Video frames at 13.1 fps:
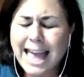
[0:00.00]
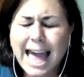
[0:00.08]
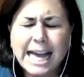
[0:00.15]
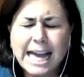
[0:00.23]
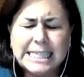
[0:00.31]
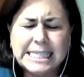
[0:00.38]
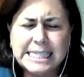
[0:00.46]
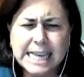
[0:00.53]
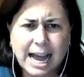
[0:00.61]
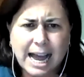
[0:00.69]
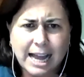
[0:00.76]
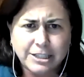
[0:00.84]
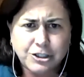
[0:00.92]
and
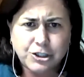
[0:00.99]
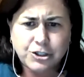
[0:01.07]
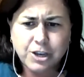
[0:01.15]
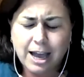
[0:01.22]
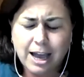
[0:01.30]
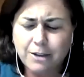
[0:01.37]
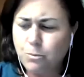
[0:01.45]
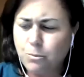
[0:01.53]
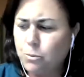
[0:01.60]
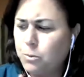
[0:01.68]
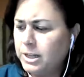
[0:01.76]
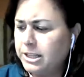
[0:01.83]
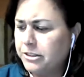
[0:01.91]
I,
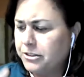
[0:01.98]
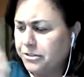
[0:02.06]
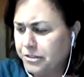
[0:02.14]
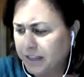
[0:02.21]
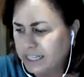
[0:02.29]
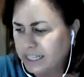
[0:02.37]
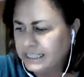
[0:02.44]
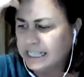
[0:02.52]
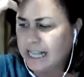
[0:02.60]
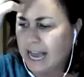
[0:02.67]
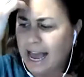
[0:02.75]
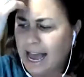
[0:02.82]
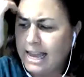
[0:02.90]
one of the things that
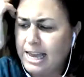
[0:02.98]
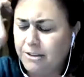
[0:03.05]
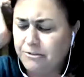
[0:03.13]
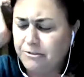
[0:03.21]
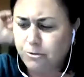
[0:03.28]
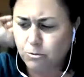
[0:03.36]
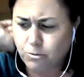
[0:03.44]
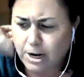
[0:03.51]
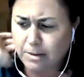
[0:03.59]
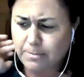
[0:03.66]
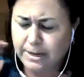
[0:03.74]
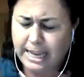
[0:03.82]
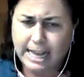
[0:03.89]
I have run
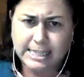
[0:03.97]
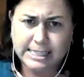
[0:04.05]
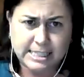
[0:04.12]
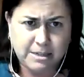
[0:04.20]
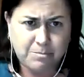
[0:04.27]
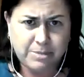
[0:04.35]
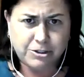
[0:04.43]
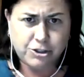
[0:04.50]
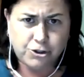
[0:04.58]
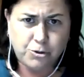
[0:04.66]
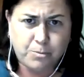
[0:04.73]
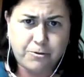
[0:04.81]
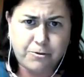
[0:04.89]
up against and been
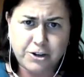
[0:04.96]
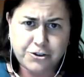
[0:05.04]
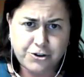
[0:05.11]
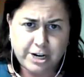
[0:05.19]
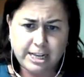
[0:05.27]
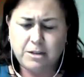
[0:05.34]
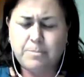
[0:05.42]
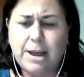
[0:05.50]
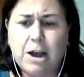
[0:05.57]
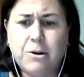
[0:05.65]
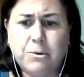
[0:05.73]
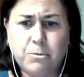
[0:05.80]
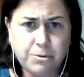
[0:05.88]
super frustrated
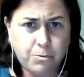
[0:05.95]
about with